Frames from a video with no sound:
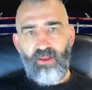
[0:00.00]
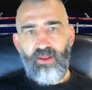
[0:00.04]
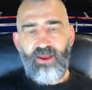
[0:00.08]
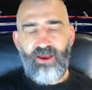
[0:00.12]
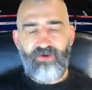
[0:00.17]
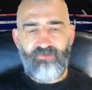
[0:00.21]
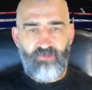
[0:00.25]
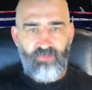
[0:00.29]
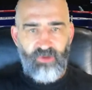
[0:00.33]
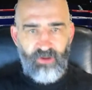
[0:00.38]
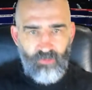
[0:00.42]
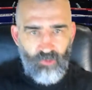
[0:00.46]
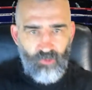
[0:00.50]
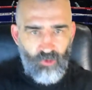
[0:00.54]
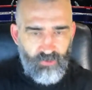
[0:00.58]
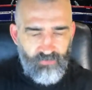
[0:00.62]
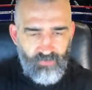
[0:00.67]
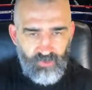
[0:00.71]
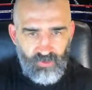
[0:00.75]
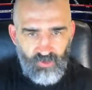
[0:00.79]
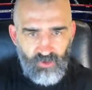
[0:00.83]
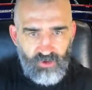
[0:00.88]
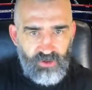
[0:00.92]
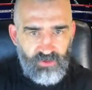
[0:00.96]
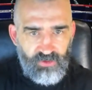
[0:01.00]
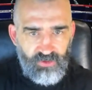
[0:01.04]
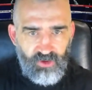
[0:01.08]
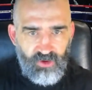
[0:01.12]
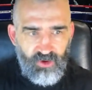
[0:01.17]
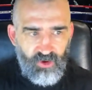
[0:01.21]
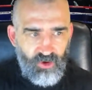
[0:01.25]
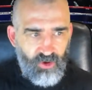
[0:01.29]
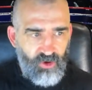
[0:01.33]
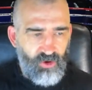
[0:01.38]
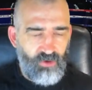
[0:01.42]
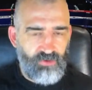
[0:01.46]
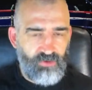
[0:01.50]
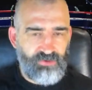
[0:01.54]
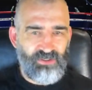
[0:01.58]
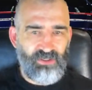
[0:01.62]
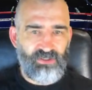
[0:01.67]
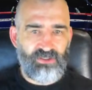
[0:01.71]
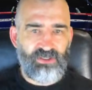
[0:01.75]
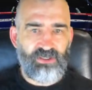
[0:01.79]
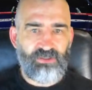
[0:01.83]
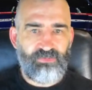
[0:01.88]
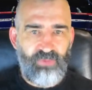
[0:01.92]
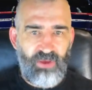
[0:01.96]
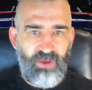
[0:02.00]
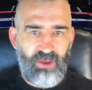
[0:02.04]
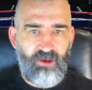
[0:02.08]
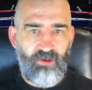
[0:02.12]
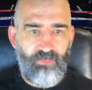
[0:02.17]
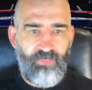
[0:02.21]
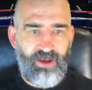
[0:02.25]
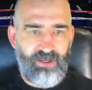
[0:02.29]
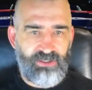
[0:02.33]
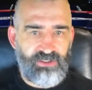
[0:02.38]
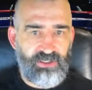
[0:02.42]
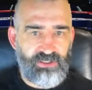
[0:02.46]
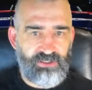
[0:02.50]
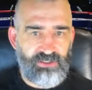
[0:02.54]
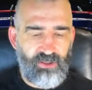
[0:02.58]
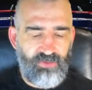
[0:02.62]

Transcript: have a bit more of a look at the girls, and just pick her punches.